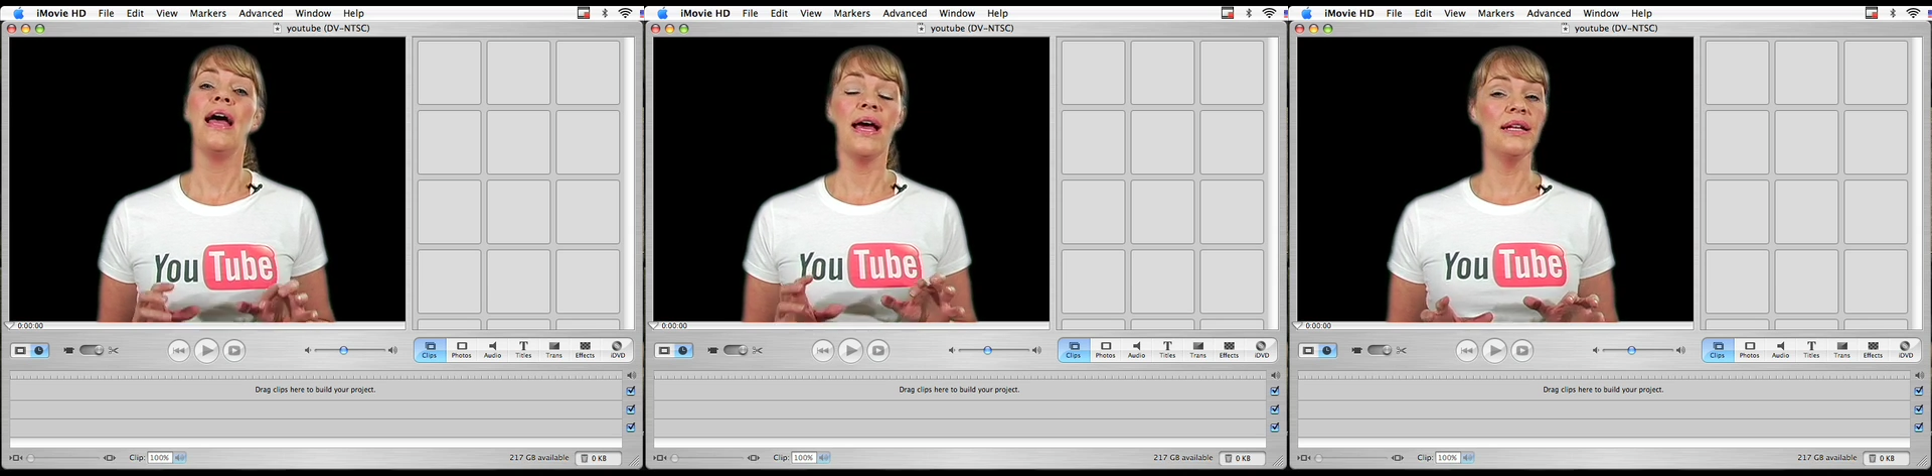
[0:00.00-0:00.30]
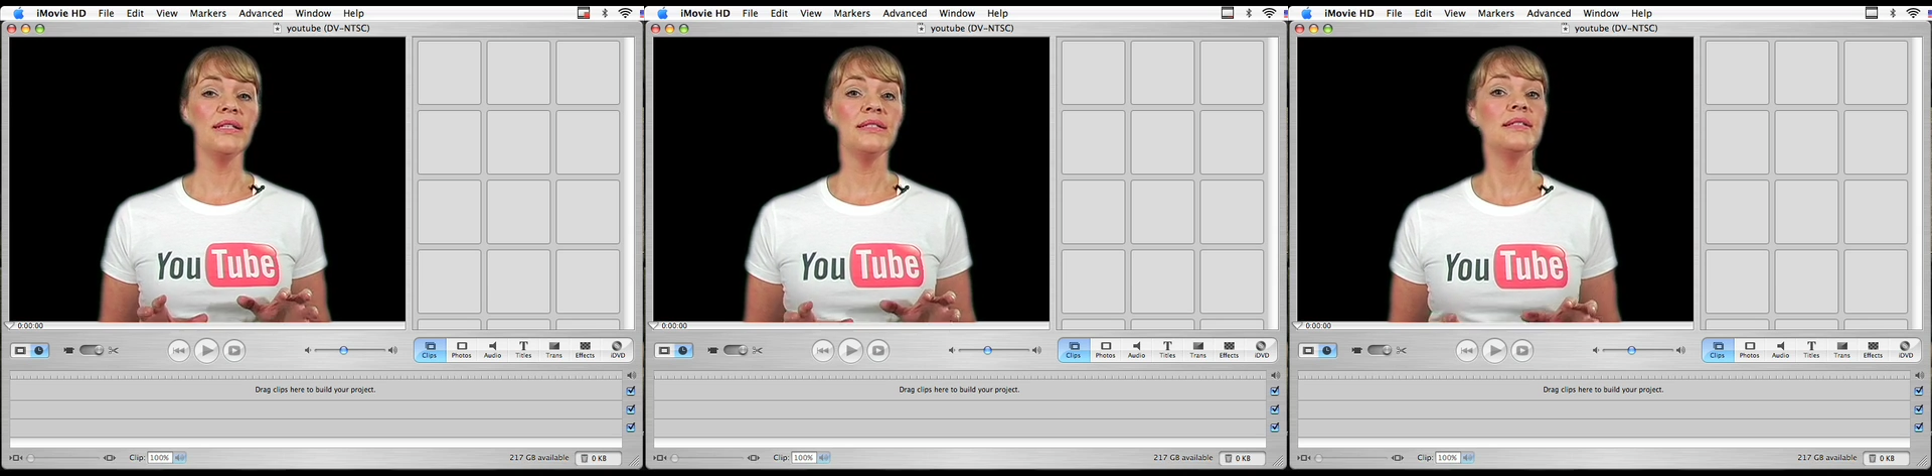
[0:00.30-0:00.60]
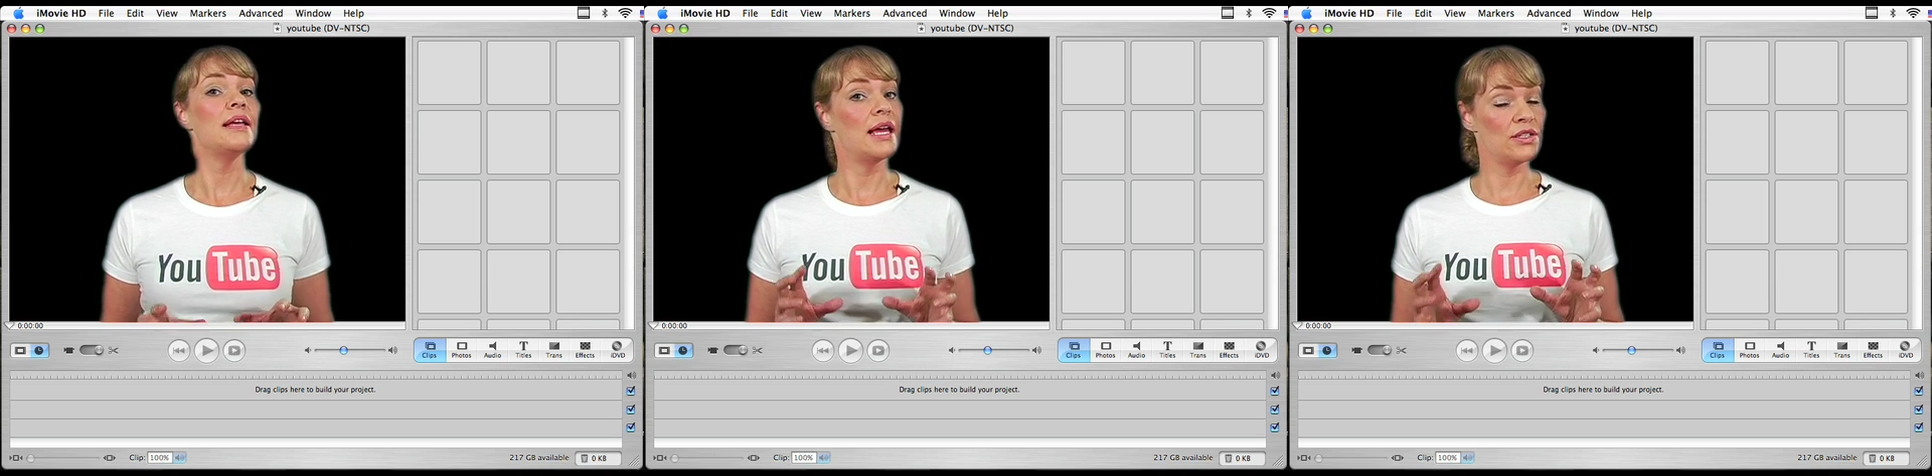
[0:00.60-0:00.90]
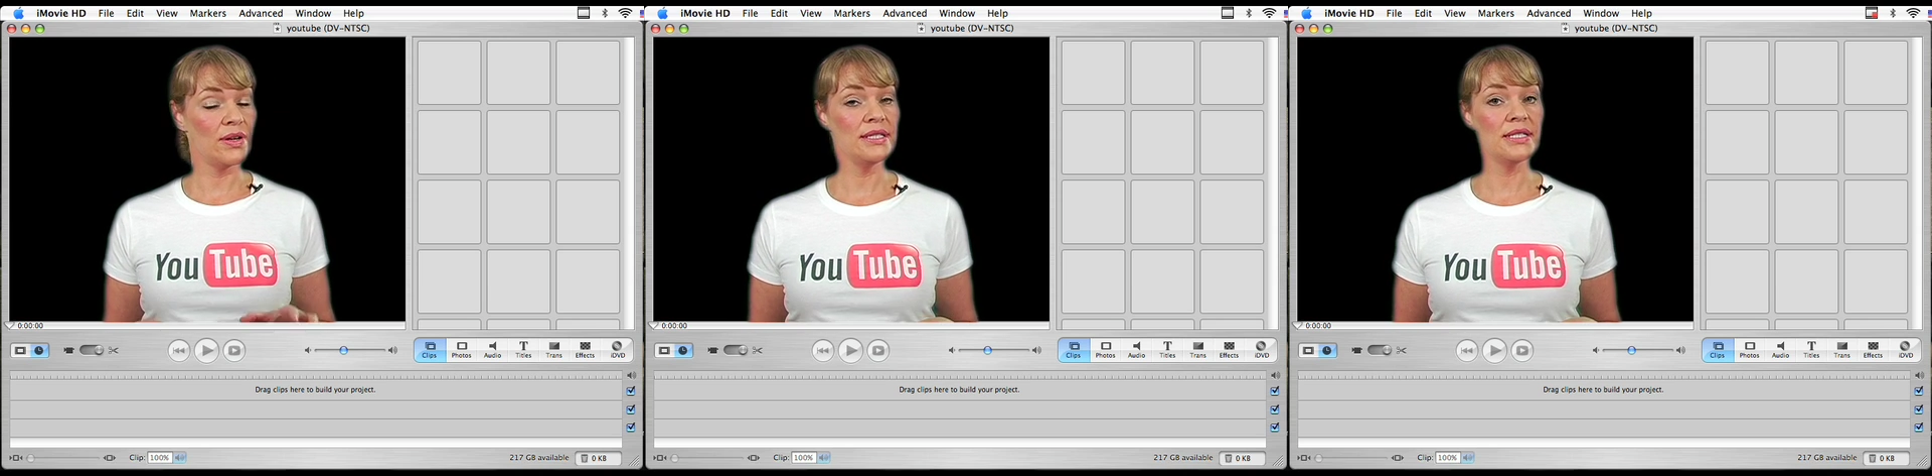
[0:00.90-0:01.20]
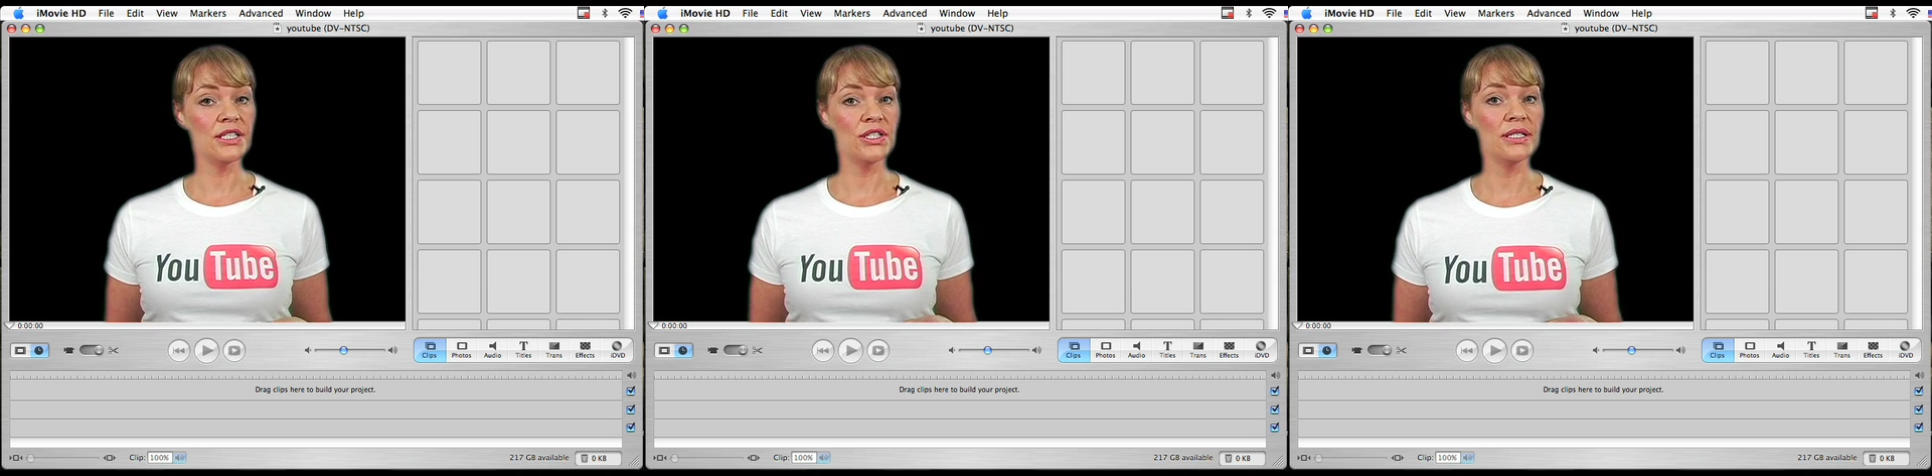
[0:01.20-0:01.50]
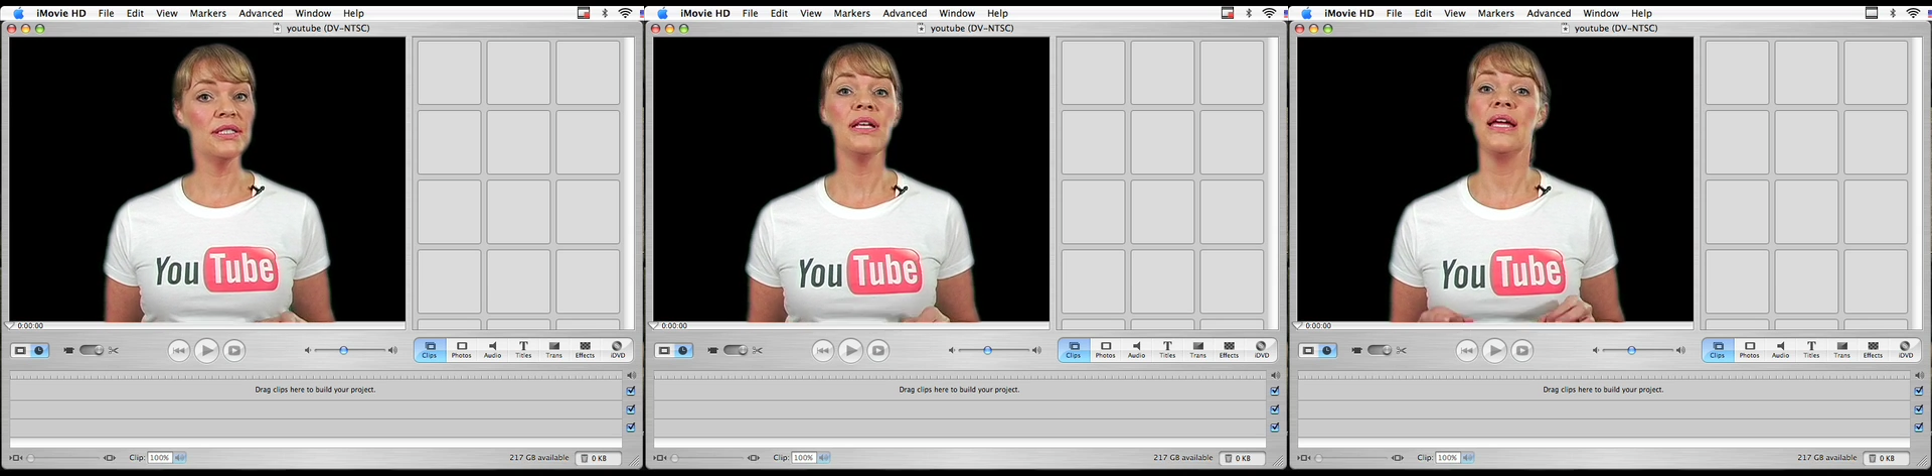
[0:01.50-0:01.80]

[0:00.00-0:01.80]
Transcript: edits, and transitions,